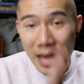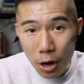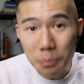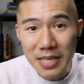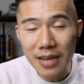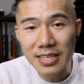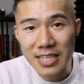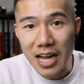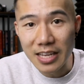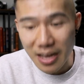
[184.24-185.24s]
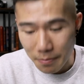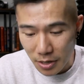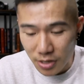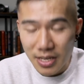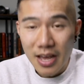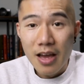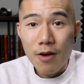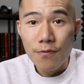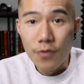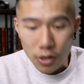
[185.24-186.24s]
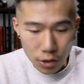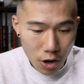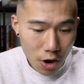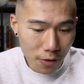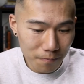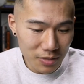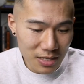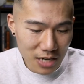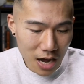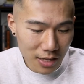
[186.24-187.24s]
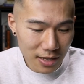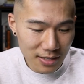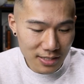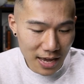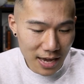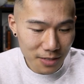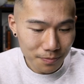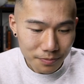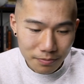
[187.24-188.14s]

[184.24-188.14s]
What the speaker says: helped out Natalia because followed on, Natalia said,